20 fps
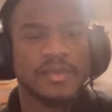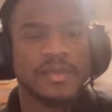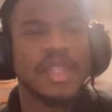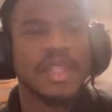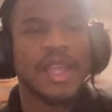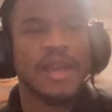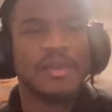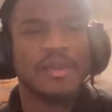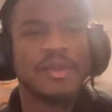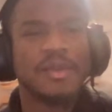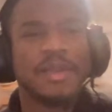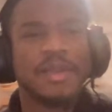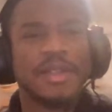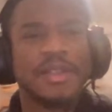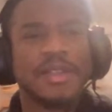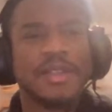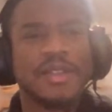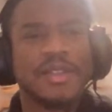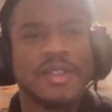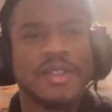That would be
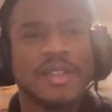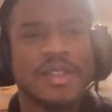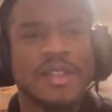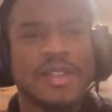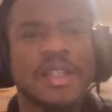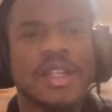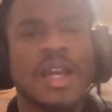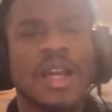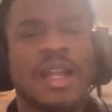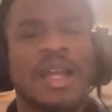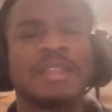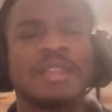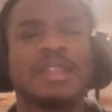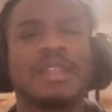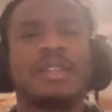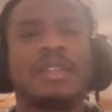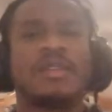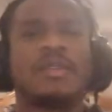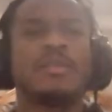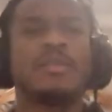interesting. Nah, I
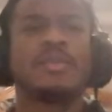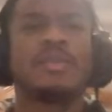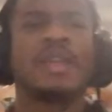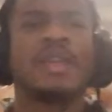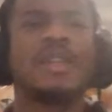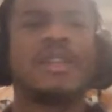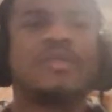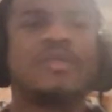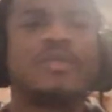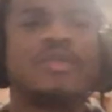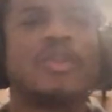think KD would